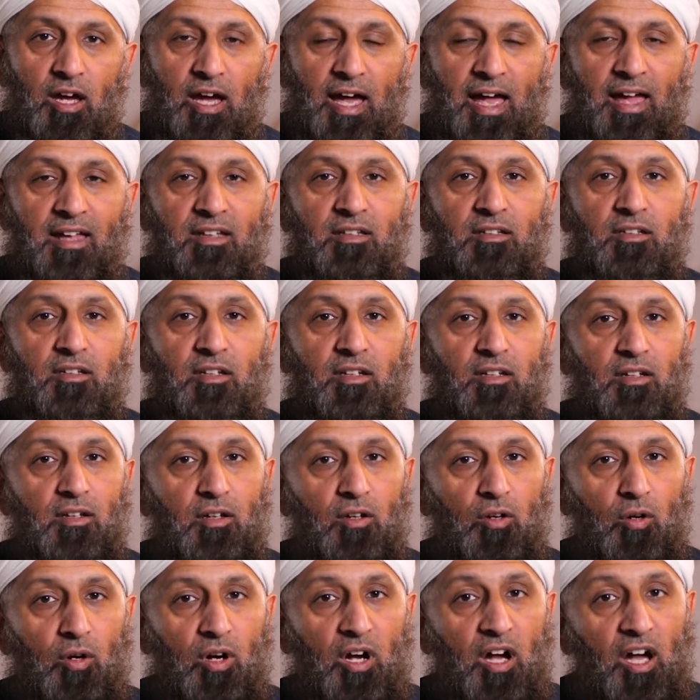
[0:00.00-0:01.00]
And
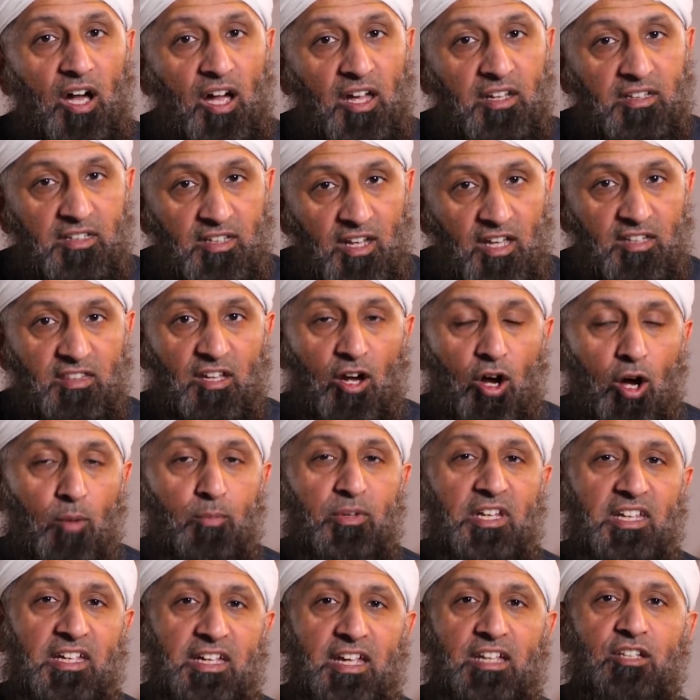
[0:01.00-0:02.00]
another
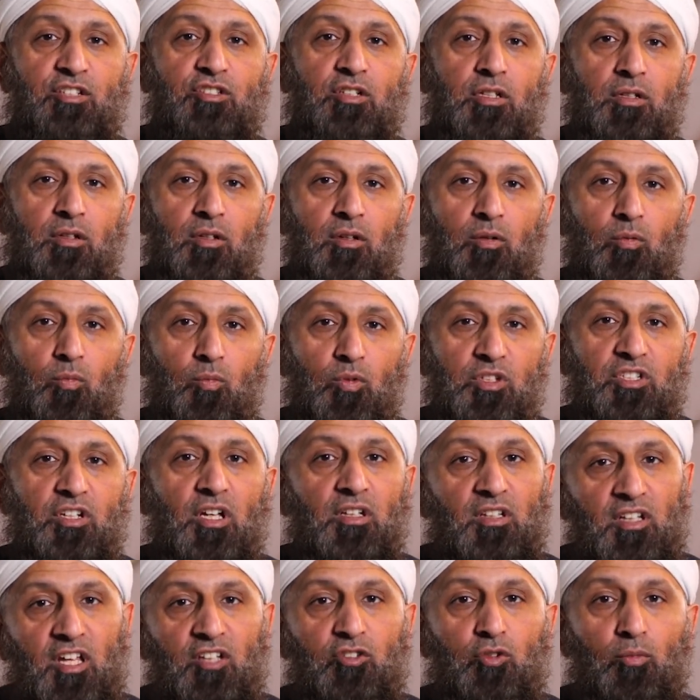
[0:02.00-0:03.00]
obligation which
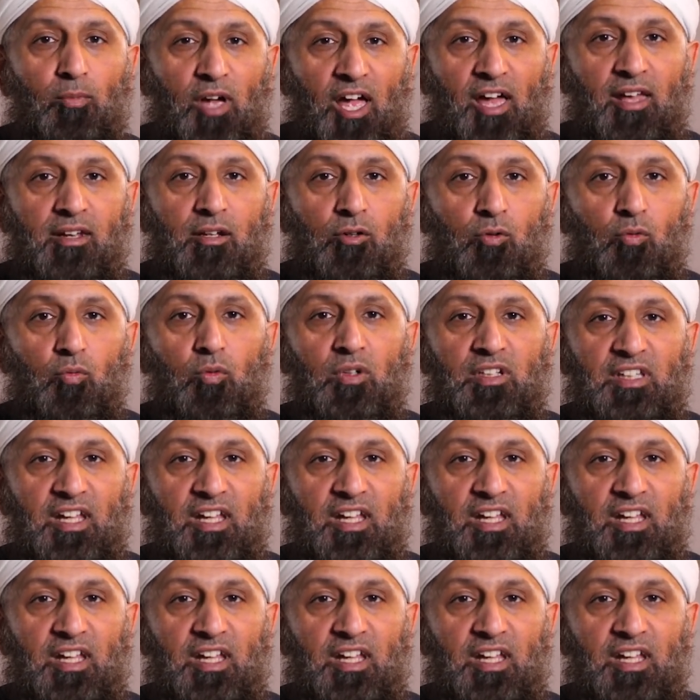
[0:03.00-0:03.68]
Allah subhanahu wa